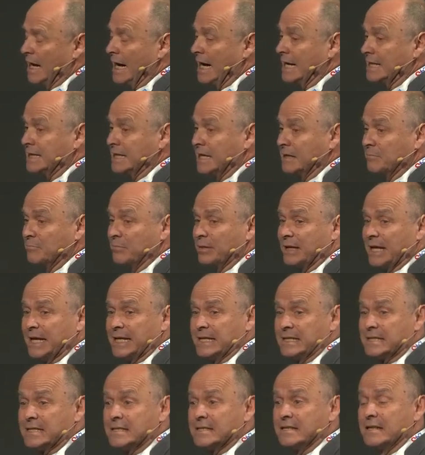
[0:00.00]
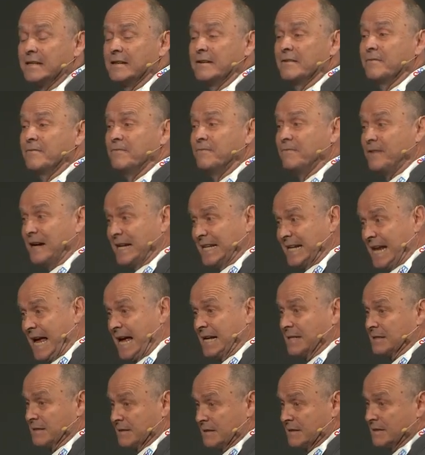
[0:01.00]
and then place
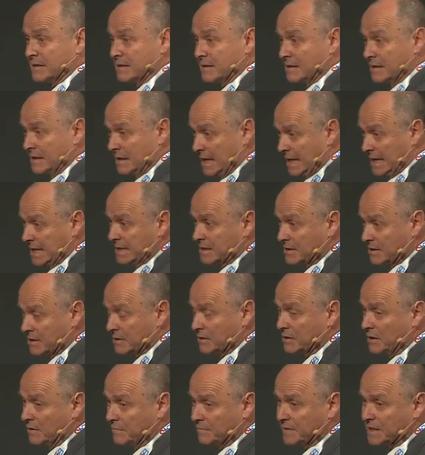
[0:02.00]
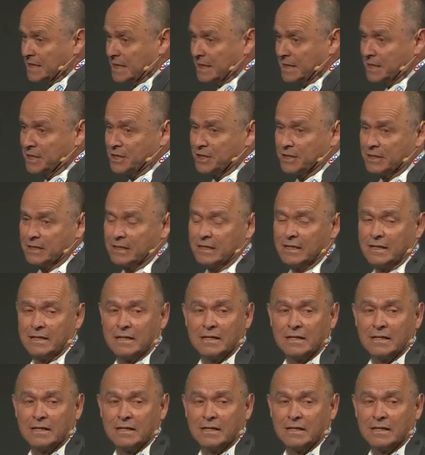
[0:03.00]
finance into the conversation.